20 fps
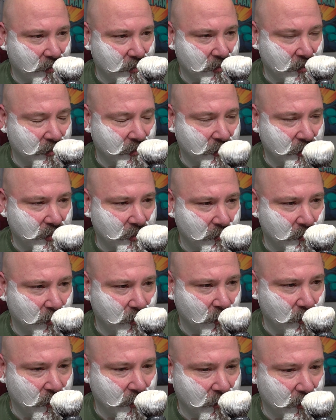It's a little
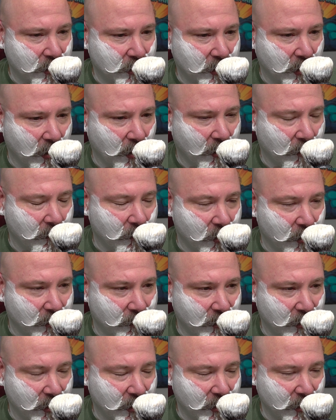subdued in the tub, but
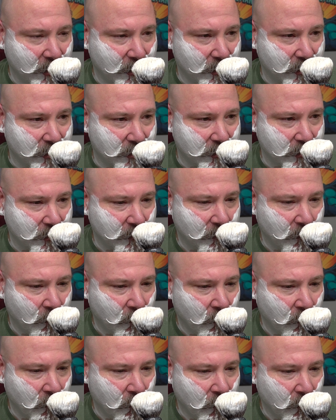it is
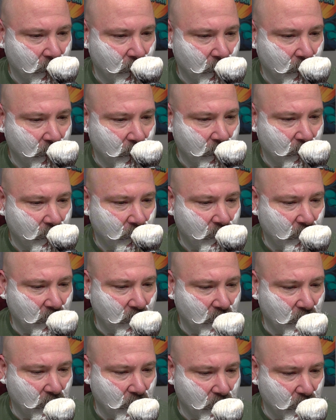
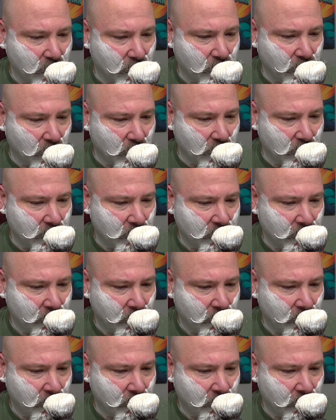beautiful.